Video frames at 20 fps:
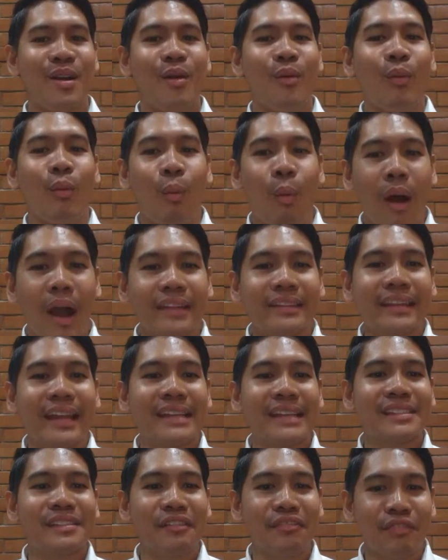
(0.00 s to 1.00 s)
What
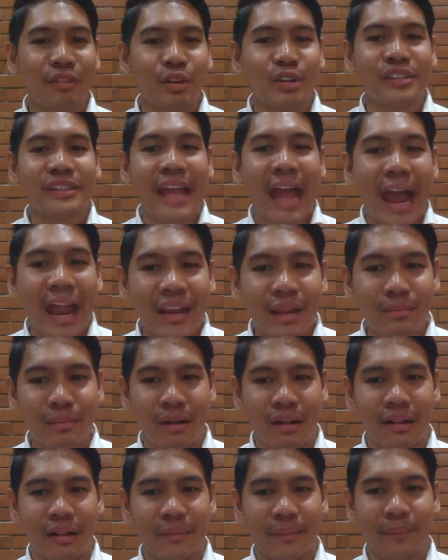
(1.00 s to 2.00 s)
is the first
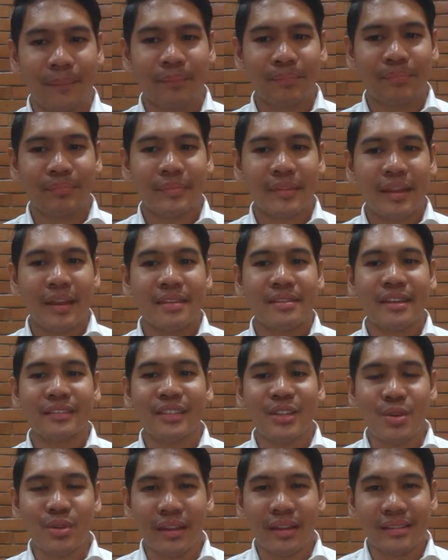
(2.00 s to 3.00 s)
animal that
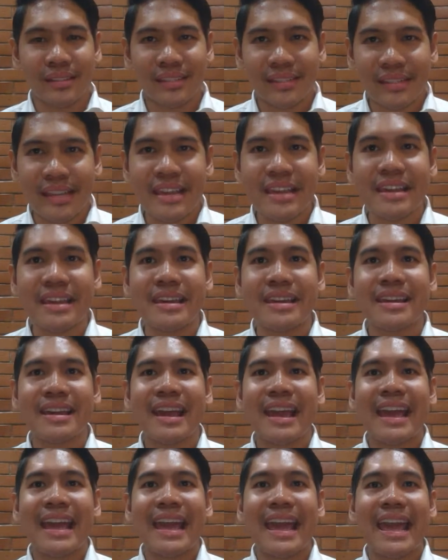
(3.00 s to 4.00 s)
you can see
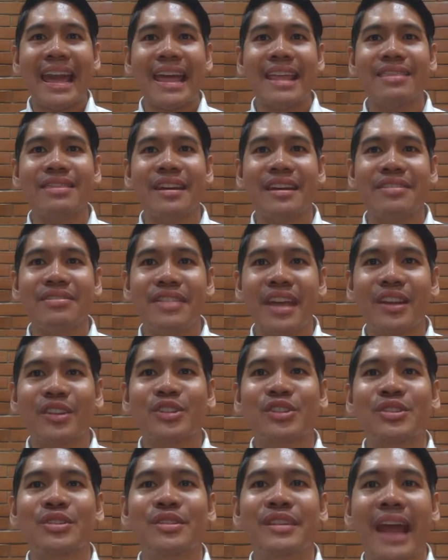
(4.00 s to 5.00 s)
in the
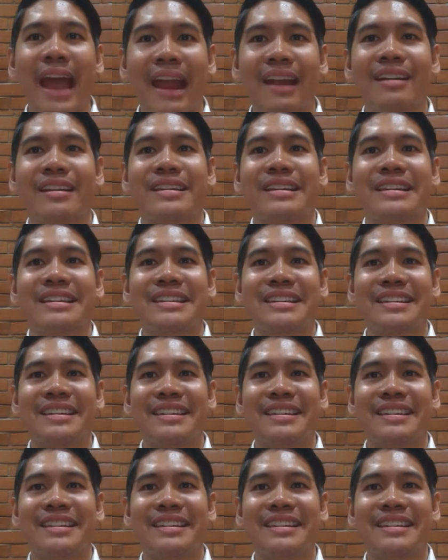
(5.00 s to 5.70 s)
dictionary?